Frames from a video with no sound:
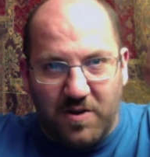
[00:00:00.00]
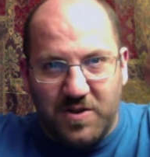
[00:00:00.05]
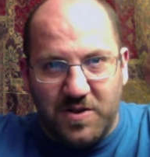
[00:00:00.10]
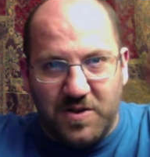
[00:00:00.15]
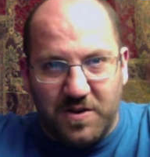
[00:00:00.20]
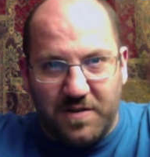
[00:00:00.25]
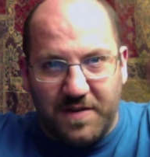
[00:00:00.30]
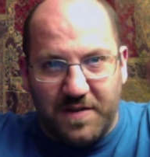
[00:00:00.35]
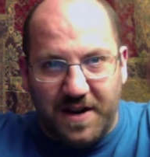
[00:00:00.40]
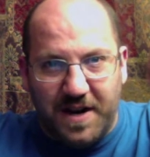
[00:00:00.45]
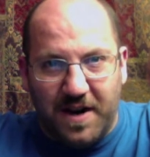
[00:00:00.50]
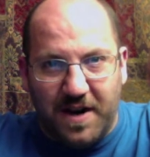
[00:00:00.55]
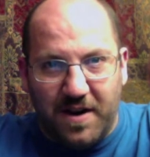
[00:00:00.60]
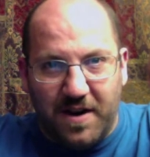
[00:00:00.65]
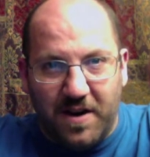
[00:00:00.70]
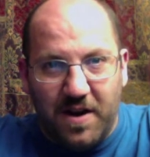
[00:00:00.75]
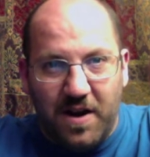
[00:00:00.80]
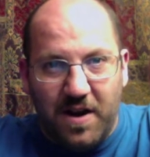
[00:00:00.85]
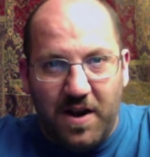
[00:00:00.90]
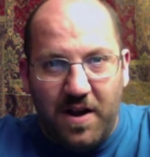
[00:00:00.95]
archers over
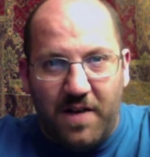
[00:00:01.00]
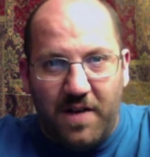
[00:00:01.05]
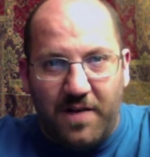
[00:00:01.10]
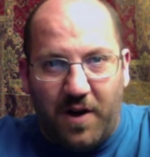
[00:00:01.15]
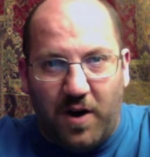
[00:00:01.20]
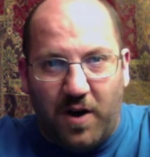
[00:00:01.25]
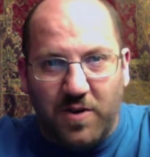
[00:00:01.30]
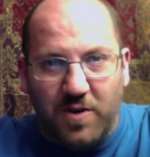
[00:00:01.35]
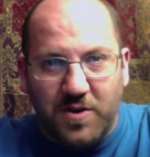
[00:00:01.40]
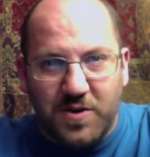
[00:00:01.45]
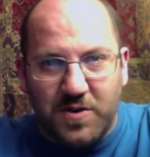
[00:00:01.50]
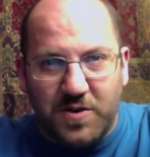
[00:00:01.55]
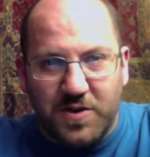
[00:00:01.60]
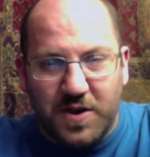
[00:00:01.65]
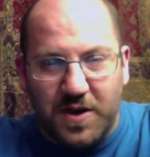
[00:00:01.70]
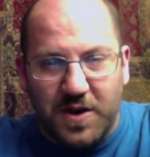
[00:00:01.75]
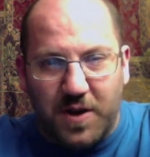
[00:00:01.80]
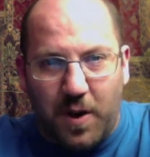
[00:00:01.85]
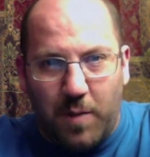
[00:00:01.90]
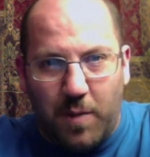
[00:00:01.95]
here the
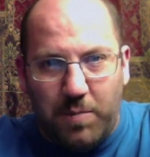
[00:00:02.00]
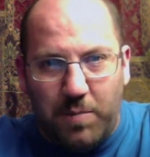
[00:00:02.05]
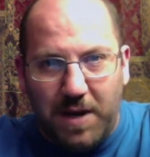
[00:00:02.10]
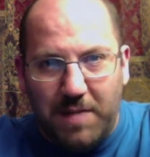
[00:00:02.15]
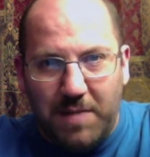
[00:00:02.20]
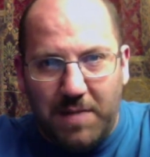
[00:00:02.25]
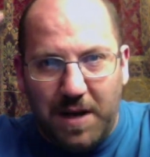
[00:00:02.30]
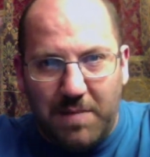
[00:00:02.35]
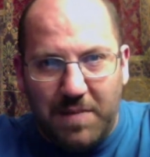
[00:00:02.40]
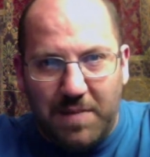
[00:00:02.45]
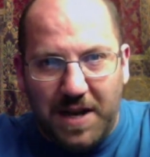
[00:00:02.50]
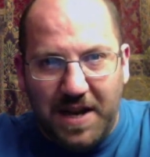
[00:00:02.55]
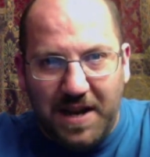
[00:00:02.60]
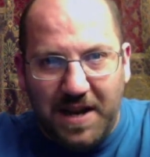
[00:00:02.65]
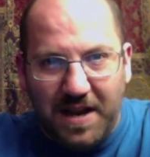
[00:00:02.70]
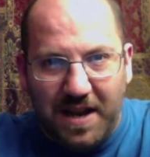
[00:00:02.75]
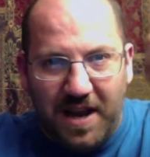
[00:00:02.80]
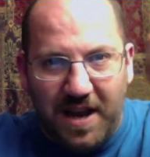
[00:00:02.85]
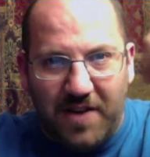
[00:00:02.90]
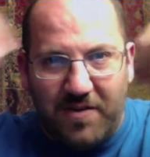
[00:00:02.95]
archers are going to go blink blink
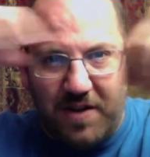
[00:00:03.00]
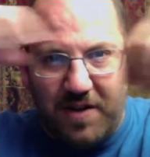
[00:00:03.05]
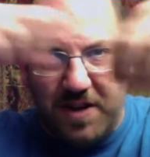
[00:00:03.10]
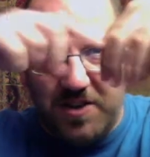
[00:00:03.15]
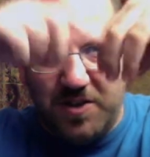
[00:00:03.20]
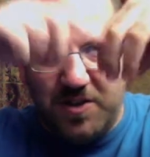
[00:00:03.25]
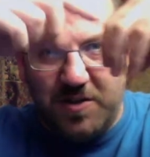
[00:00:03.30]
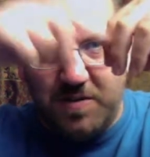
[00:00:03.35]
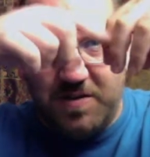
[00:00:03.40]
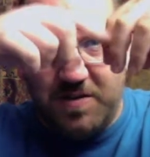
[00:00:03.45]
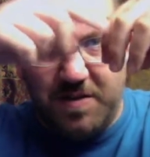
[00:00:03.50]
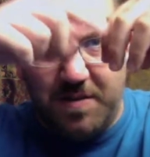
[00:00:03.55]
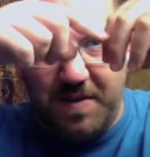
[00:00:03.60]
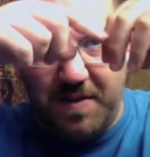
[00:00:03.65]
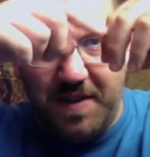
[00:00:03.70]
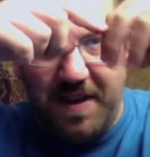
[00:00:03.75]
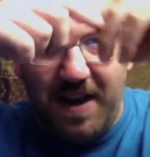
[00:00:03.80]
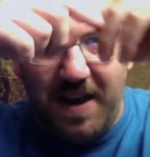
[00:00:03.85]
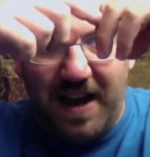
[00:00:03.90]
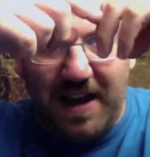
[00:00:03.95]
blink and try and shoot
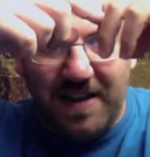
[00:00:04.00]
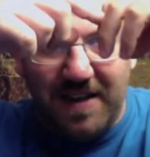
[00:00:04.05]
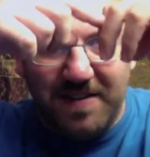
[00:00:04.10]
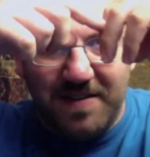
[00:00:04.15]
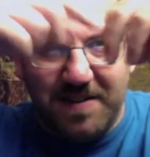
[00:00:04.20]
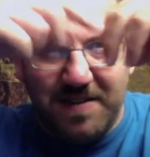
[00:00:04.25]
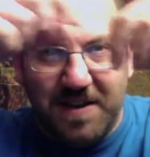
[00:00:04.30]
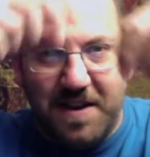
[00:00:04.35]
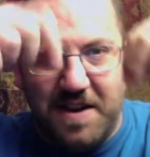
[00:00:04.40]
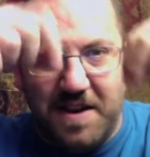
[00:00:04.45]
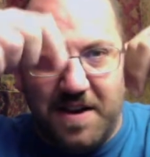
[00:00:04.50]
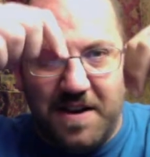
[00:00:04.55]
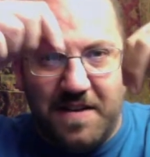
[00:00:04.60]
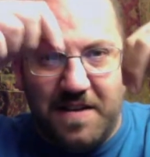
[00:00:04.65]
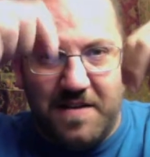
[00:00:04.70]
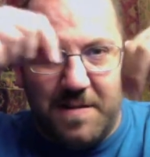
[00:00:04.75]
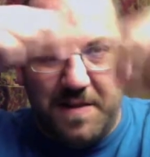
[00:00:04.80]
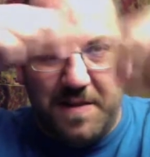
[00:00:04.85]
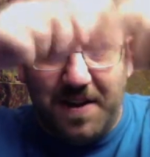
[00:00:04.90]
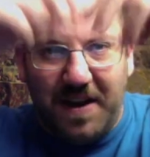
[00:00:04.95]
some of the knights
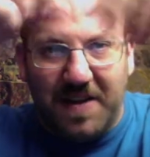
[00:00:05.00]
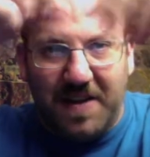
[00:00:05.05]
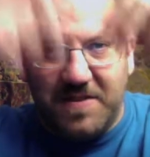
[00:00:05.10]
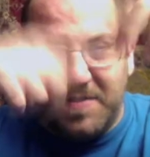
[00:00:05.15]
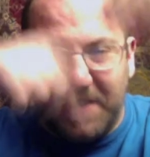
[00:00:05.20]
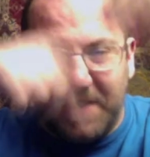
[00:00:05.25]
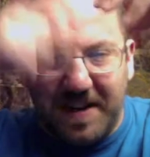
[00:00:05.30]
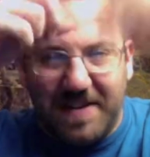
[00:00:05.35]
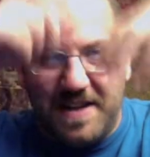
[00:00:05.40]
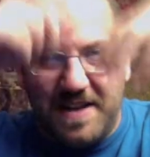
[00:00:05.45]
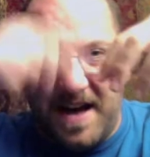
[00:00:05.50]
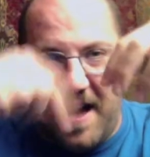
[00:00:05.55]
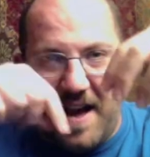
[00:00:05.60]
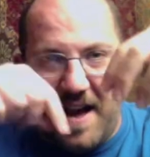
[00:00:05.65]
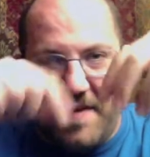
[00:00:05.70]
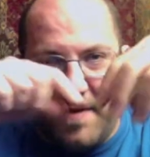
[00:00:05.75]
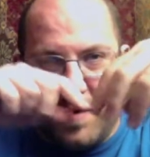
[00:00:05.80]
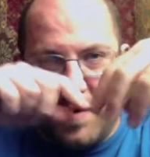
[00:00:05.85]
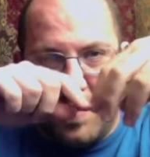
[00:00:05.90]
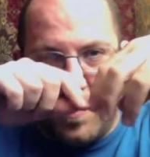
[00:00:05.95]
some of the knights are going to
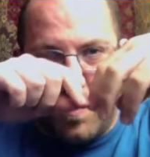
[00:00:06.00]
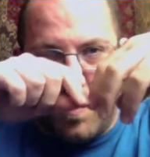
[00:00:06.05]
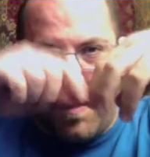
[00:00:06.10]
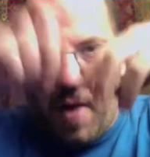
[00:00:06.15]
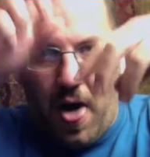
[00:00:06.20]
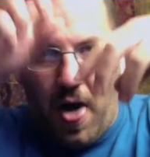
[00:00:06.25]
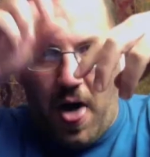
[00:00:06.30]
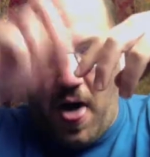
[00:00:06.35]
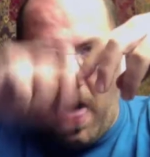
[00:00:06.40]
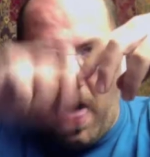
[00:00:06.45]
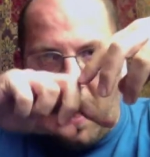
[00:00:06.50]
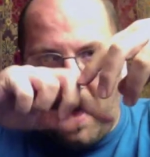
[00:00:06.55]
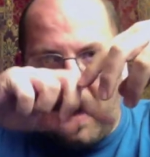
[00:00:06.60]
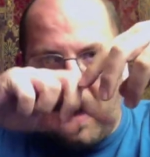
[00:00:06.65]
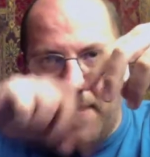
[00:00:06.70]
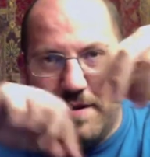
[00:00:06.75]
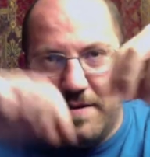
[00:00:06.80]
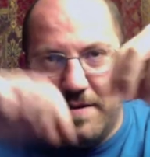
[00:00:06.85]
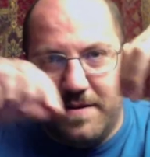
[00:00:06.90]
die and they're going to go Bleh!